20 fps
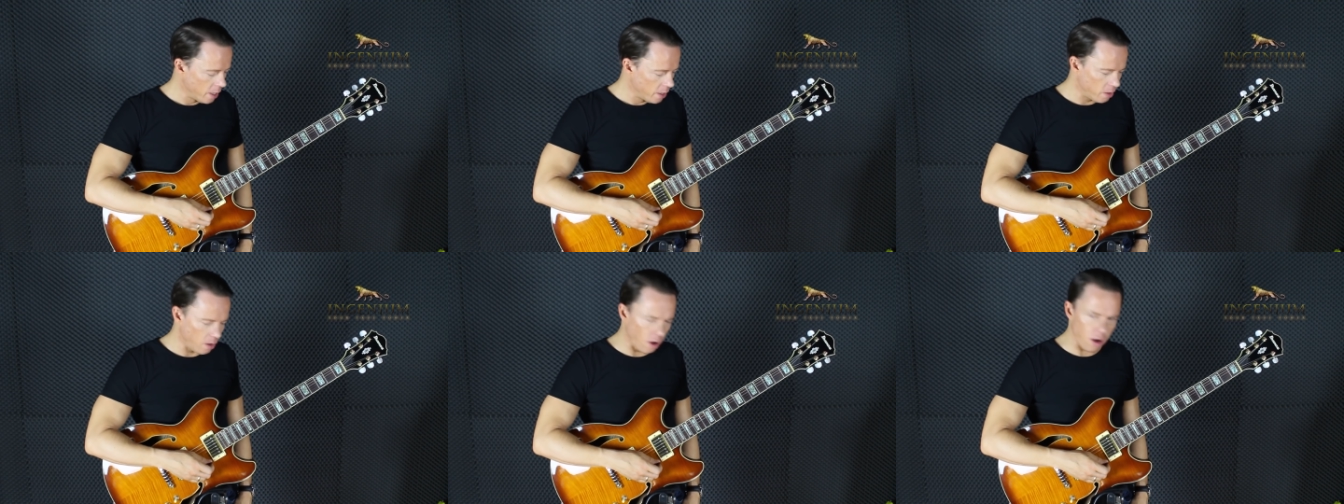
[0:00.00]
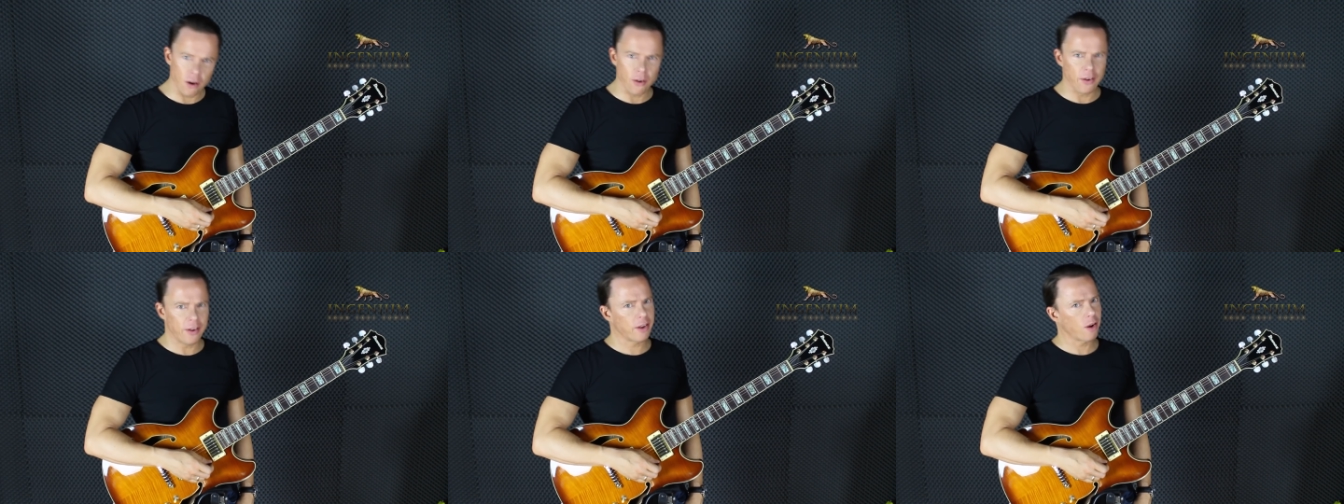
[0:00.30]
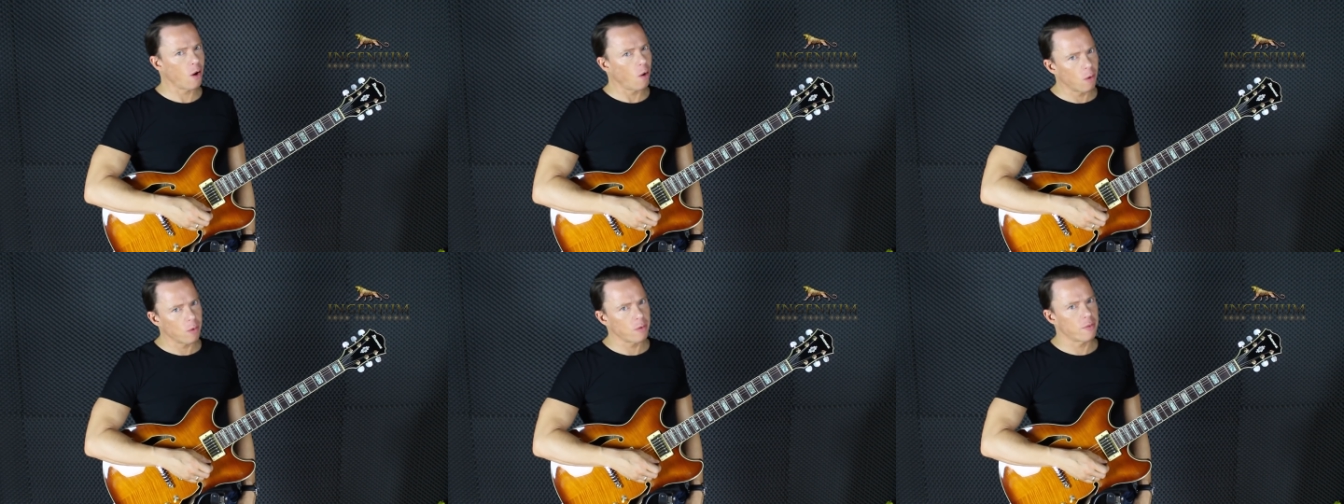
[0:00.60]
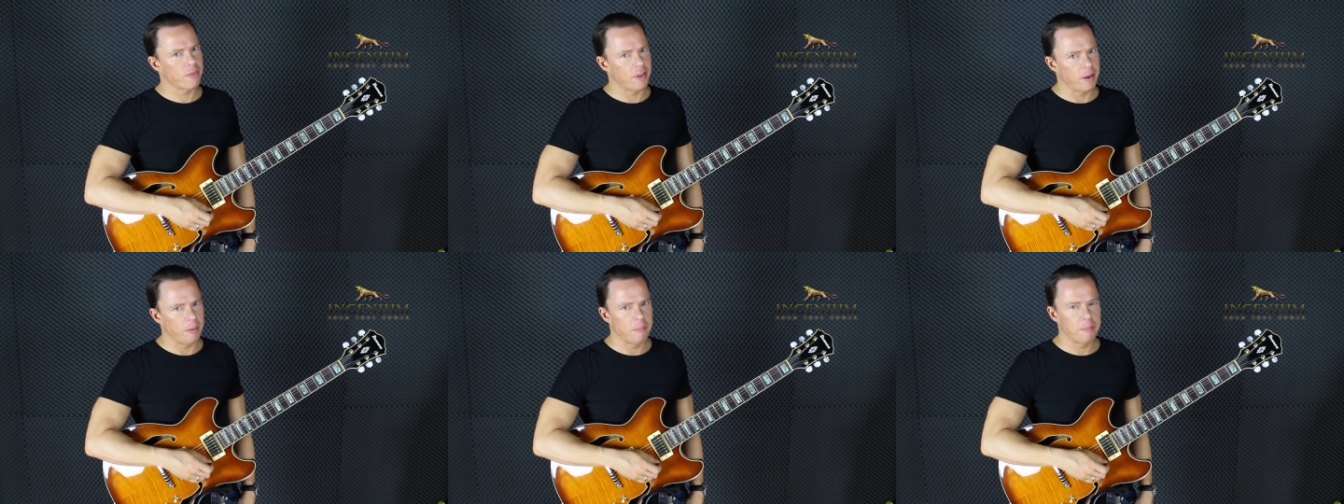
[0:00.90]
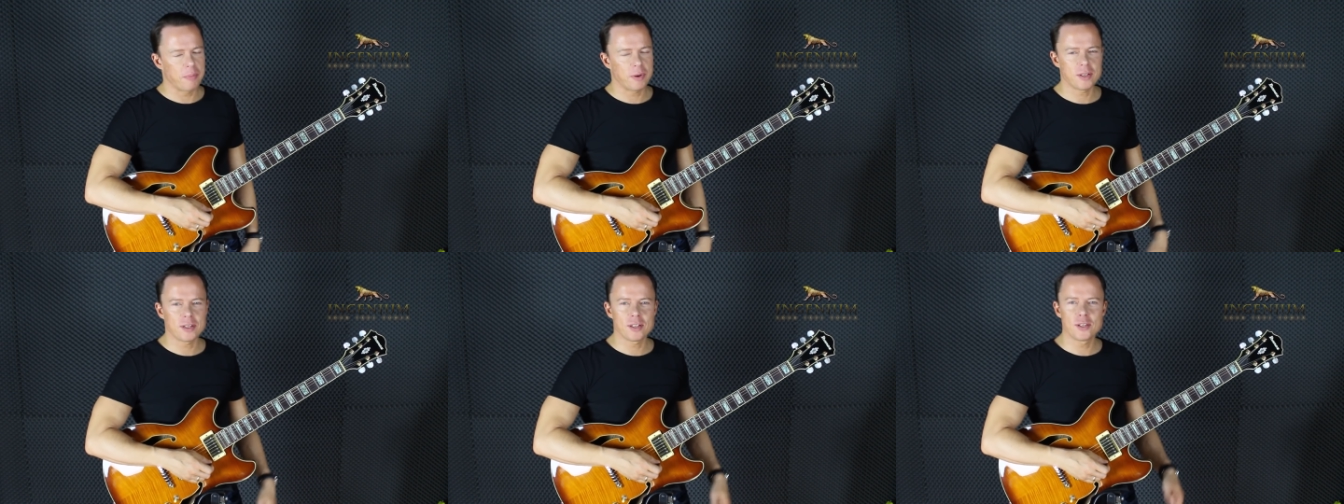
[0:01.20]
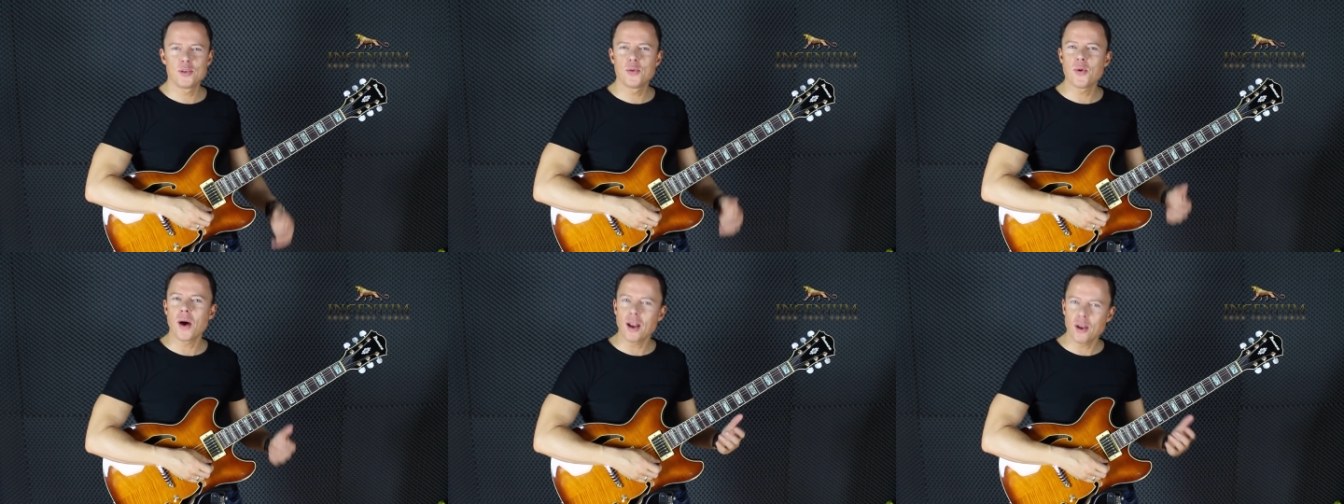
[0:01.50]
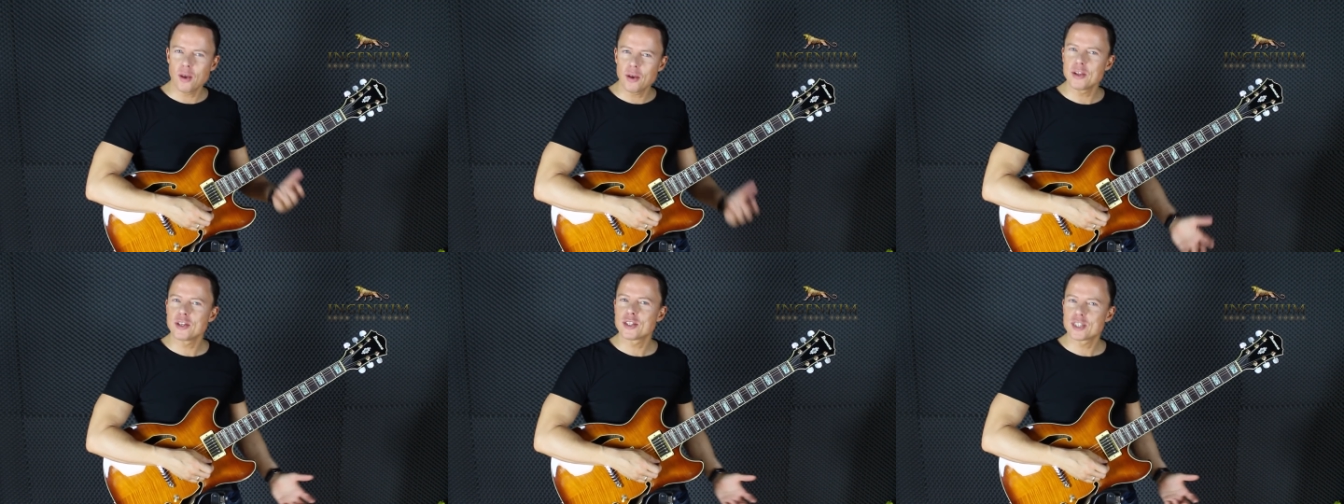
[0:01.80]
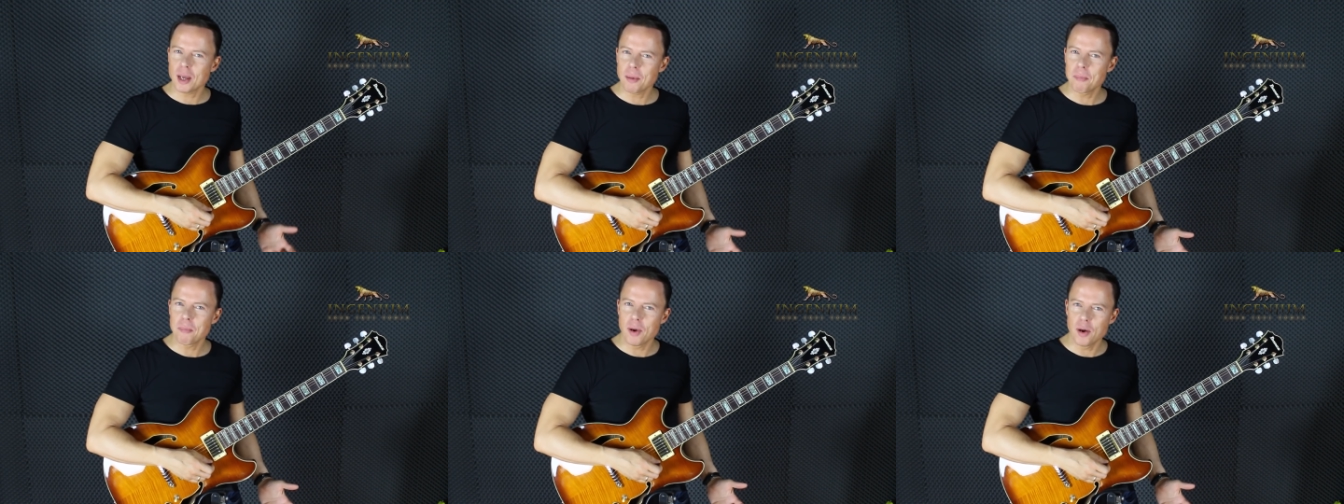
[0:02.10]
You're not learning all of them, but you are learning some